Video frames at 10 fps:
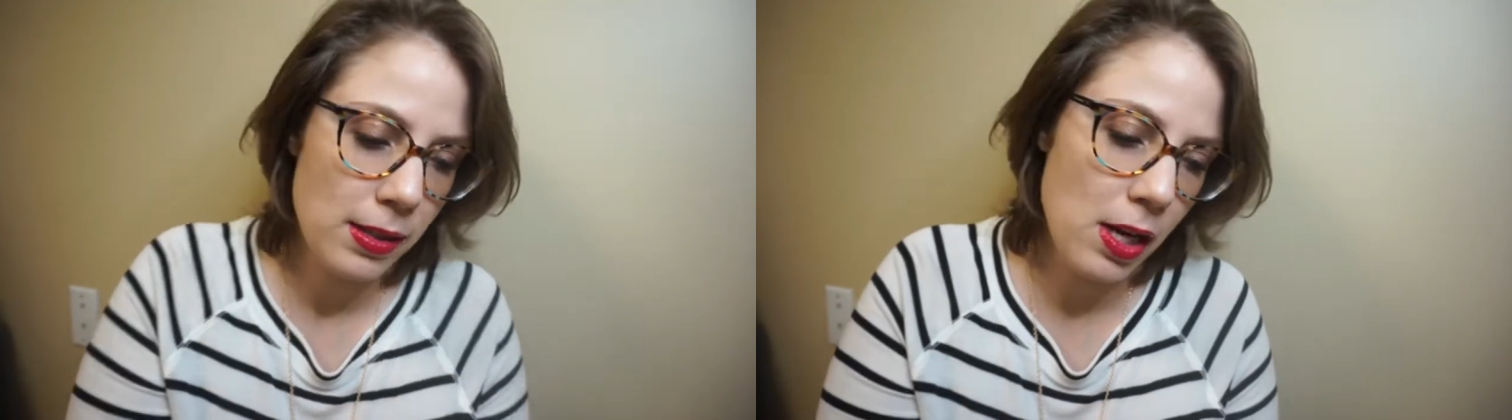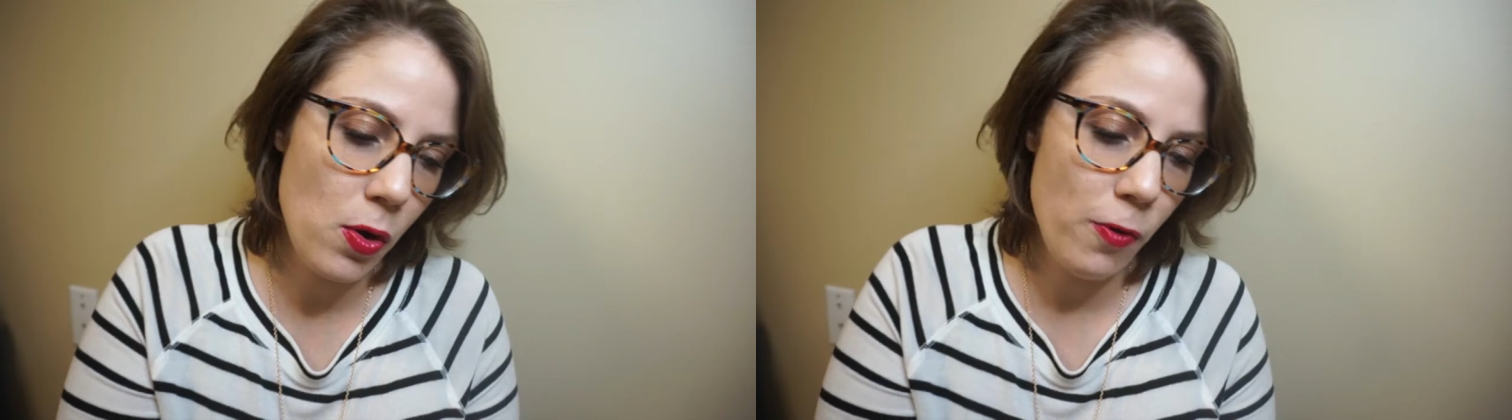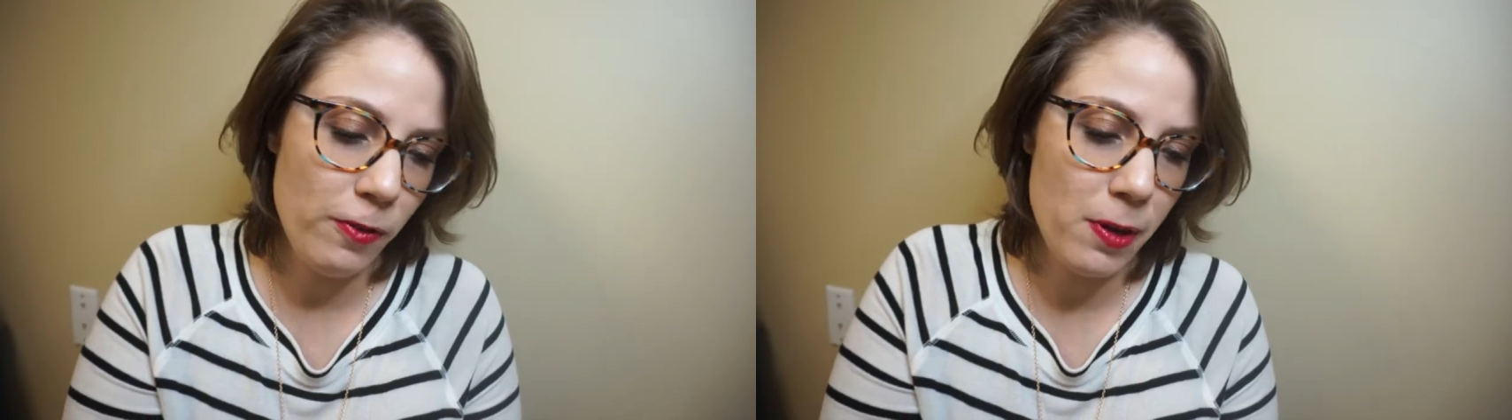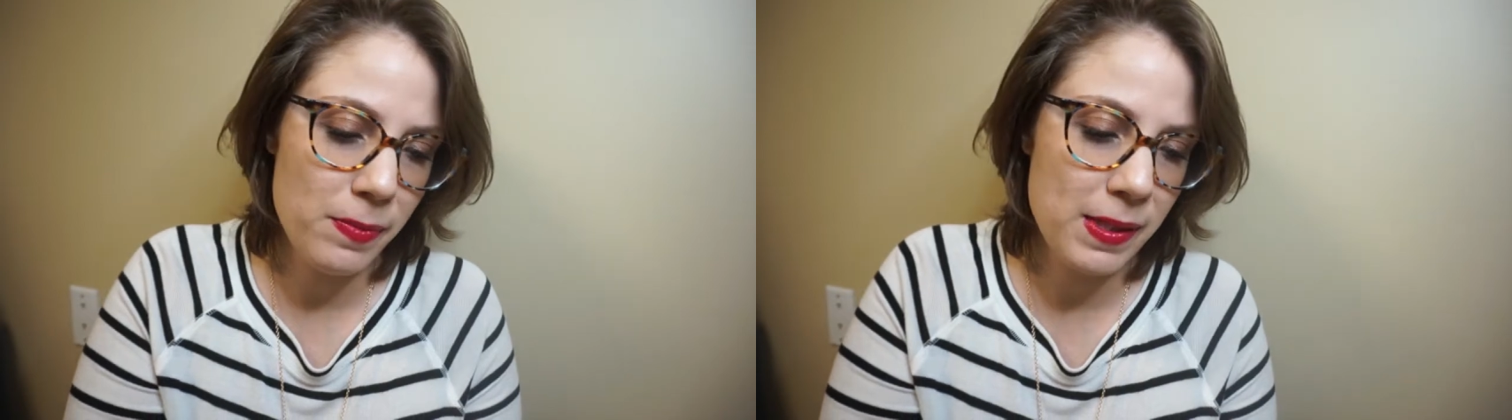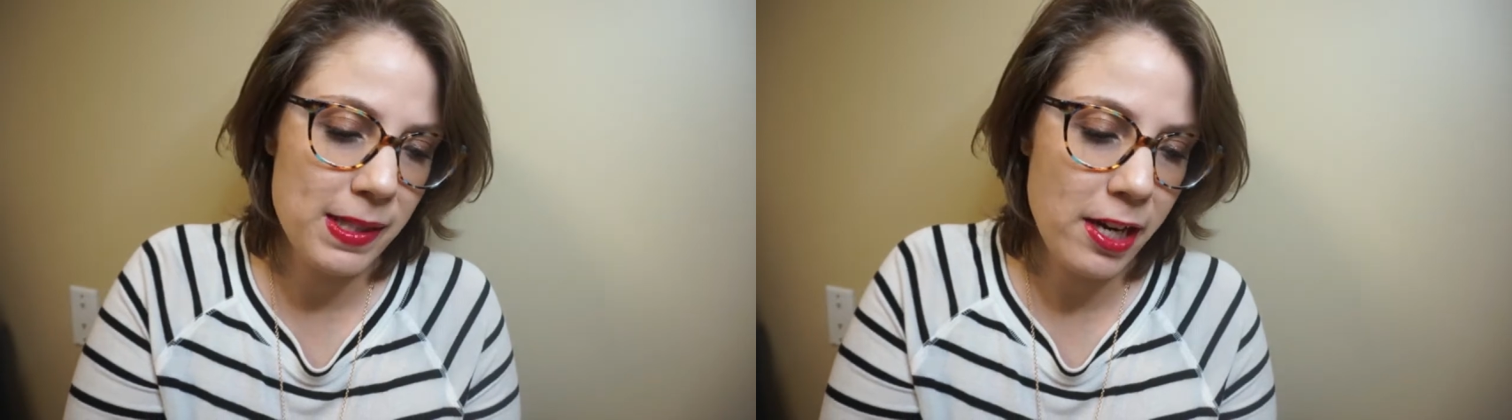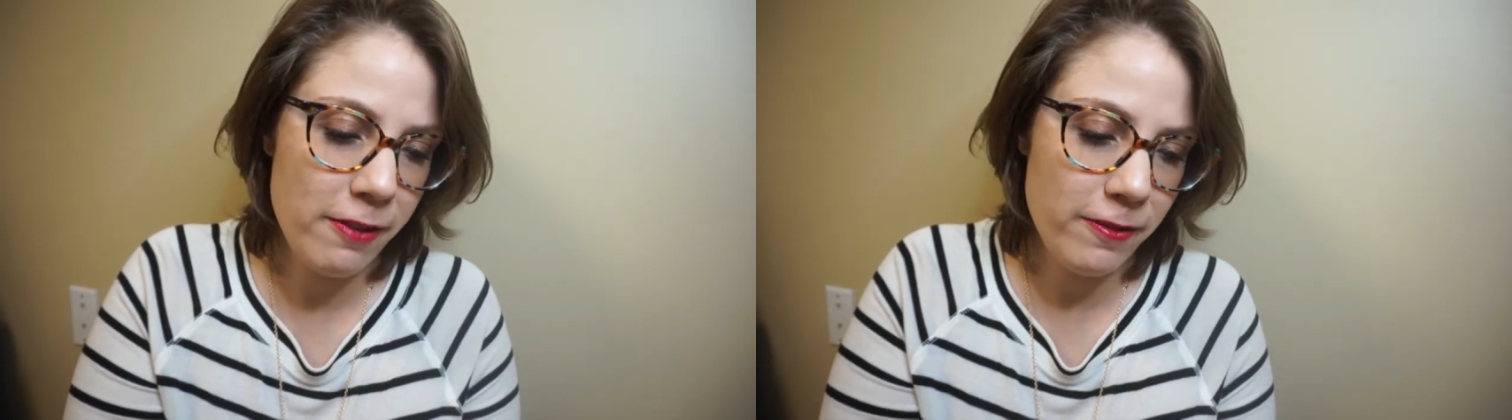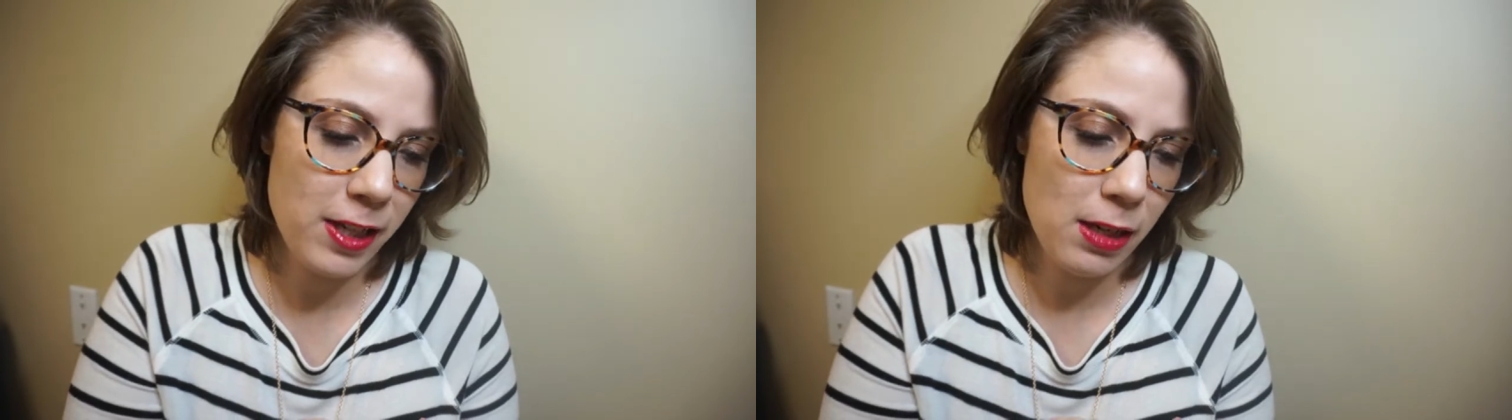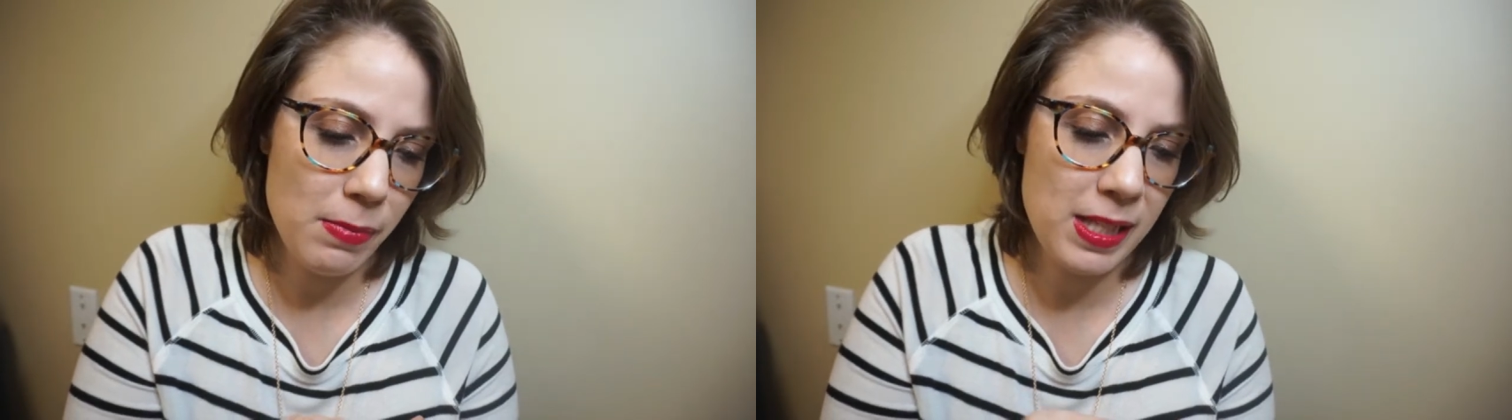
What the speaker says: Oh, from Seraphine